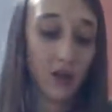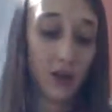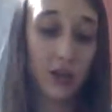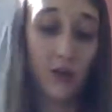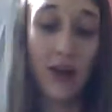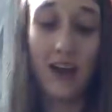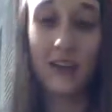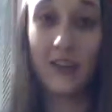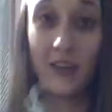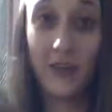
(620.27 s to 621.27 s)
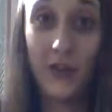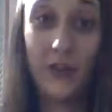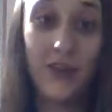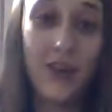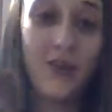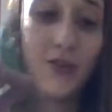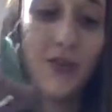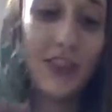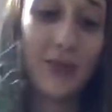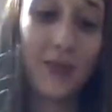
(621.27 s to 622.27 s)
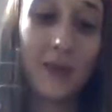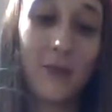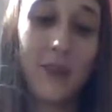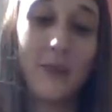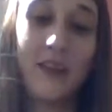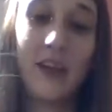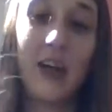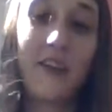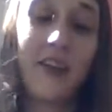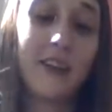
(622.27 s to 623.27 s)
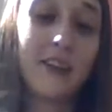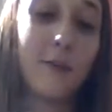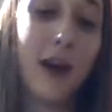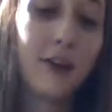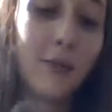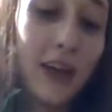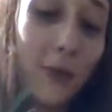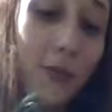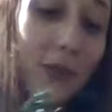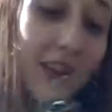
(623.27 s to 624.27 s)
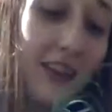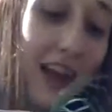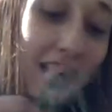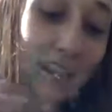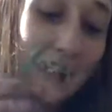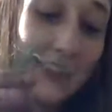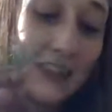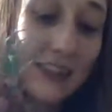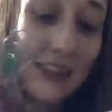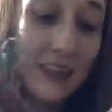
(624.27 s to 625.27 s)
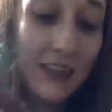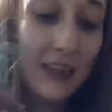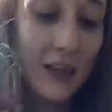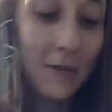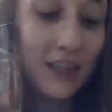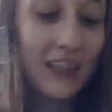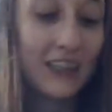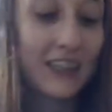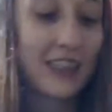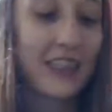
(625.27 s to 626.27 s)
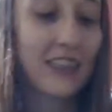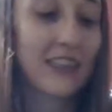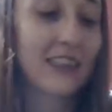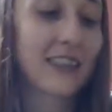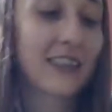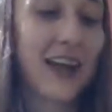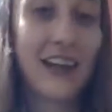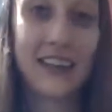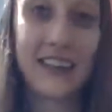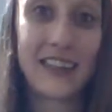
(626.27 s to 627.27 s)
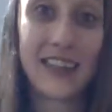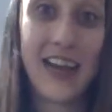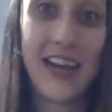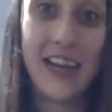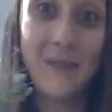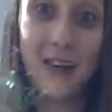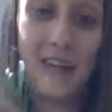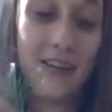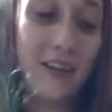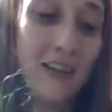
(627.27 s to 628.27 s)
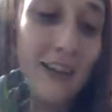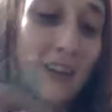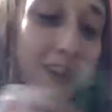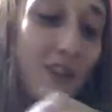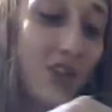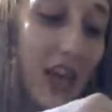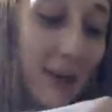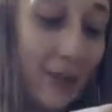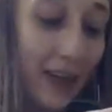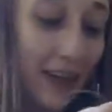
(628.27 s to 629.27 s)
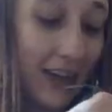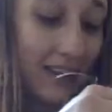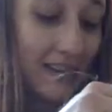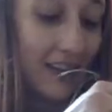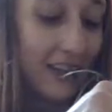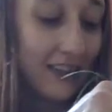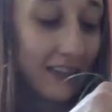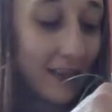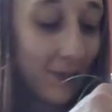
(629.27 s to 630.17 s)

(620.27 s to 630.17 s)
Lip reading: So I took a few of those and I'm going to put them in there. I think the spider plant will really like this because it's kind of the same shaping as these.